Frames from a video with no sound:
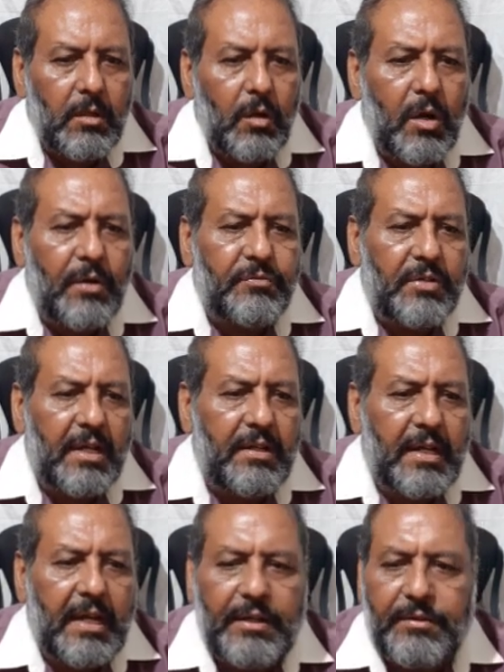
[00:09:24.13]
of
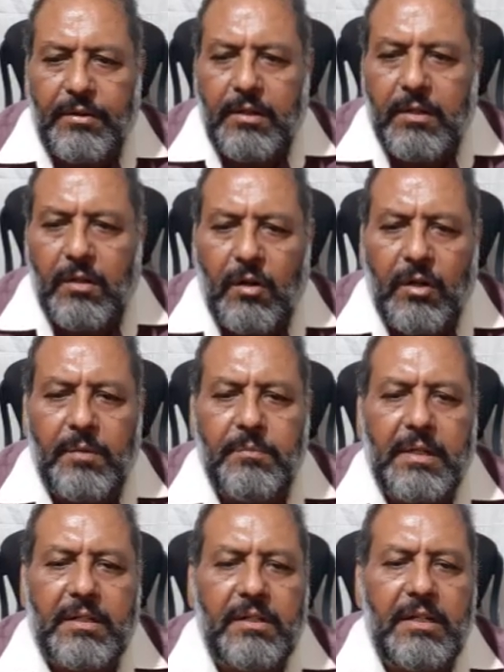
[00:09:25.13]
sunlight or a
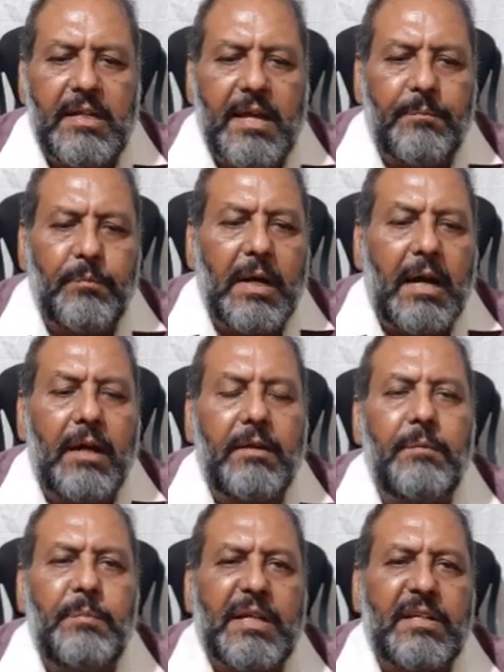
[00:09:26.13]
mercury lamp are
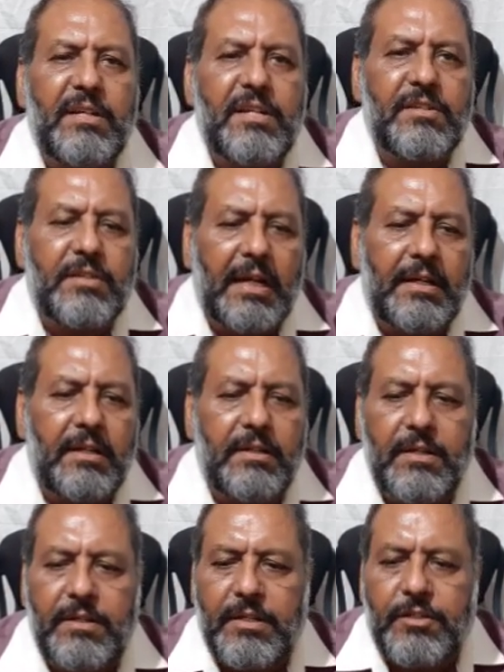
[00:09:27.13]
bactericidal
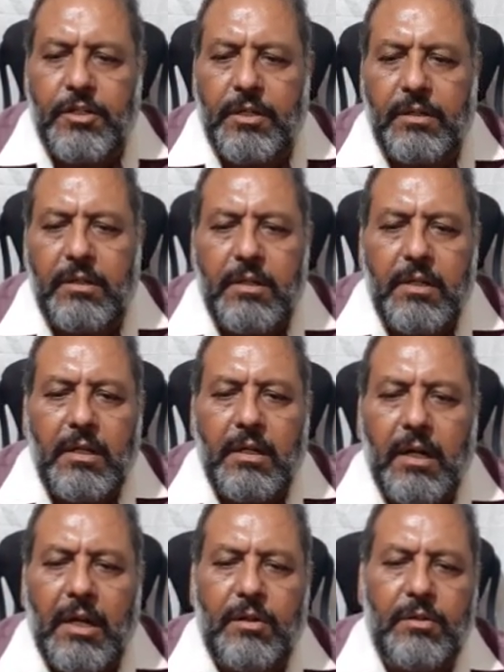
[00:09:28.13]
in nature.
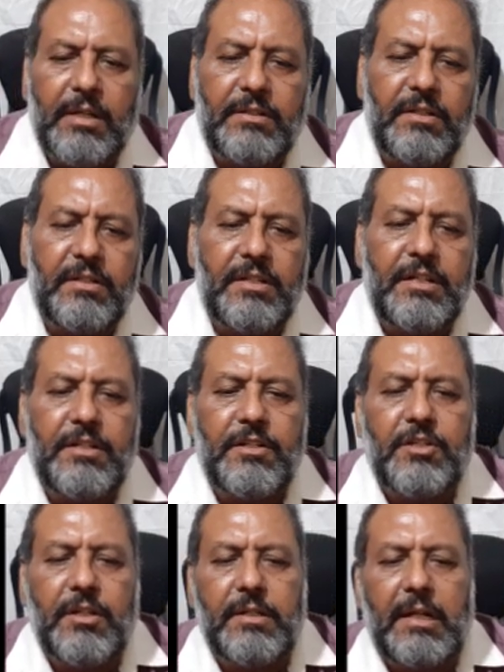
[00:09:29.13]
Ionizing
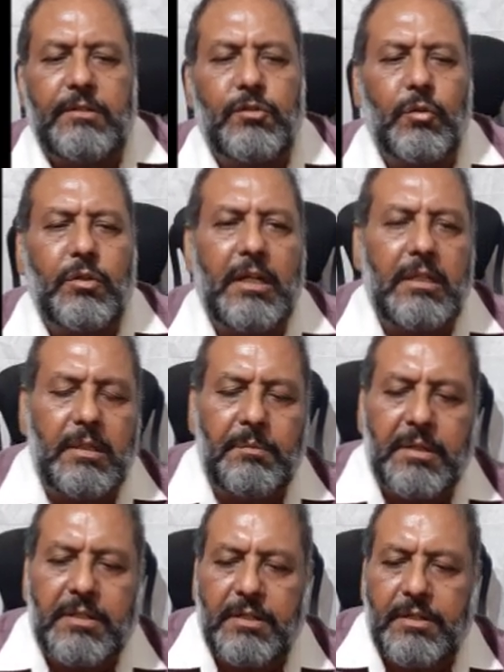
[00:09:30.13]
radiation also kill the
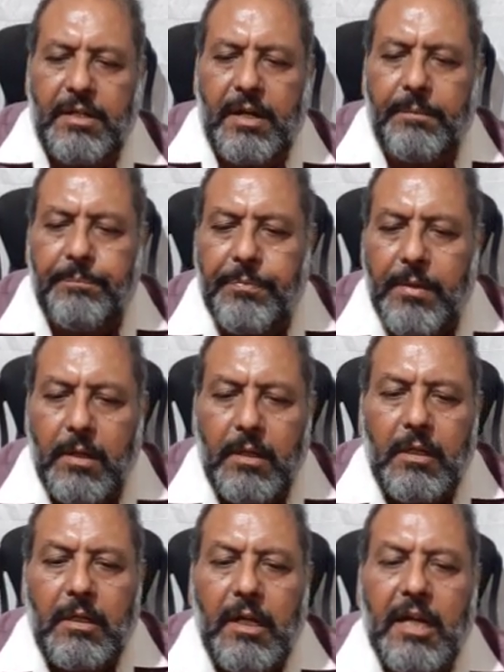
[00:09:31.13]
bacteria.
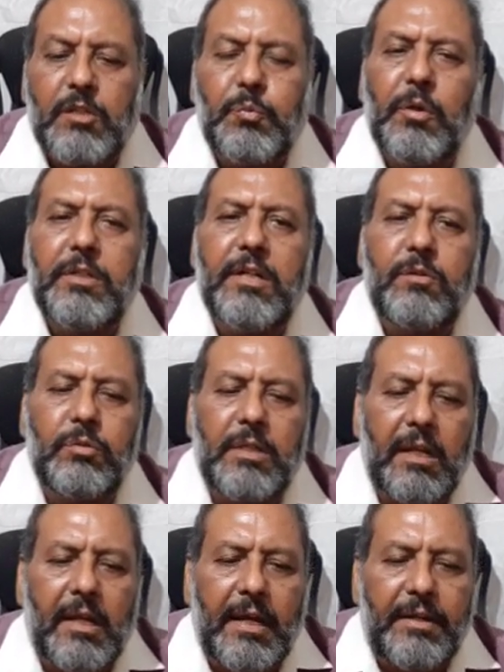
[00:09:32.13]
Exposure to the
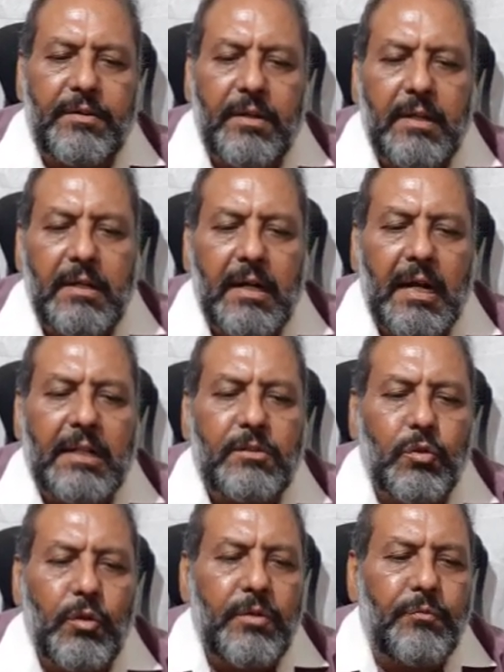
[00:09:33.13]
light
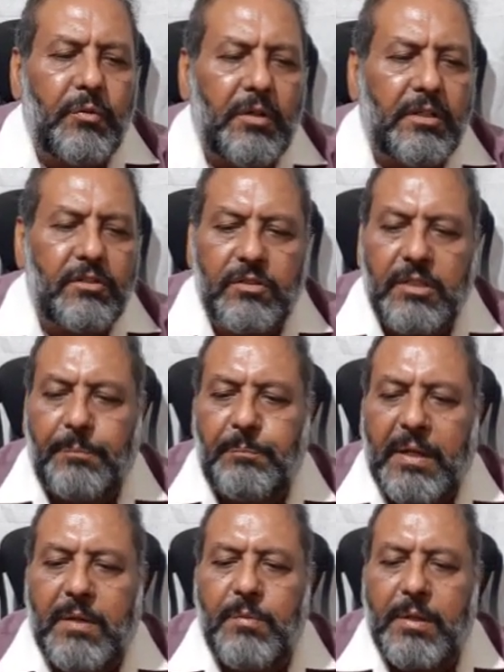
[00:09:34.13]
also influences the
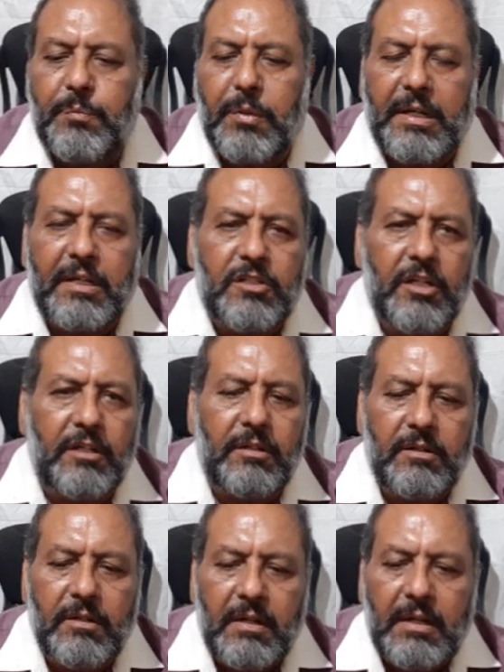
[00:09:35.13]
pigment production,
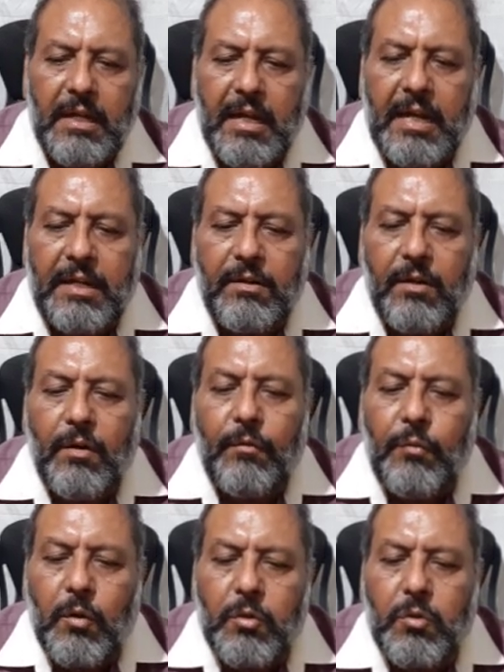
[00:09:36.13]
and
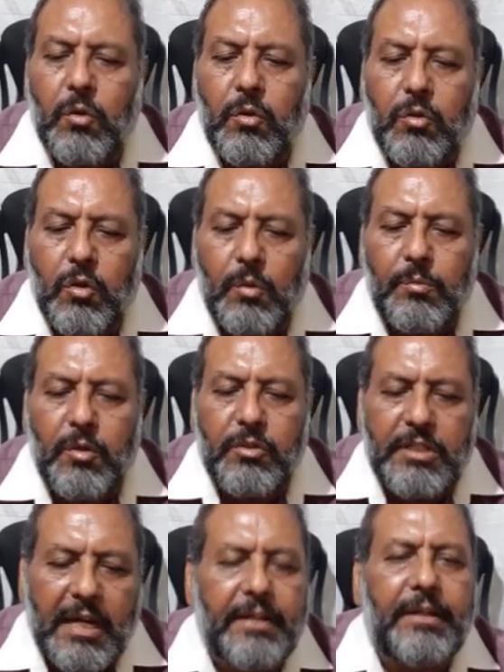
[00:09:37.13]

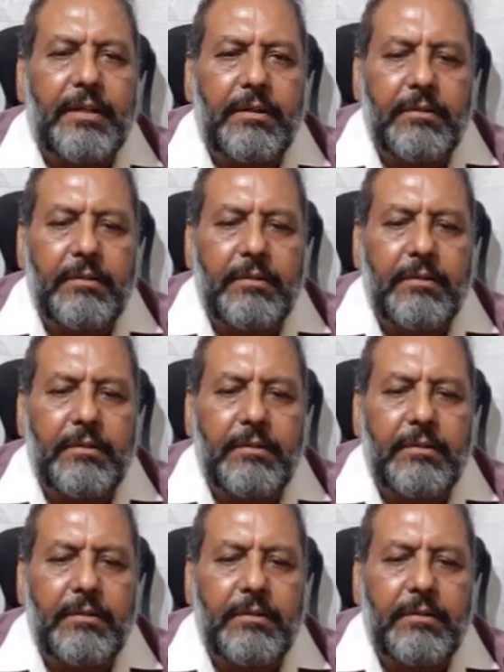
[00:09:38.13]
photochromogenic,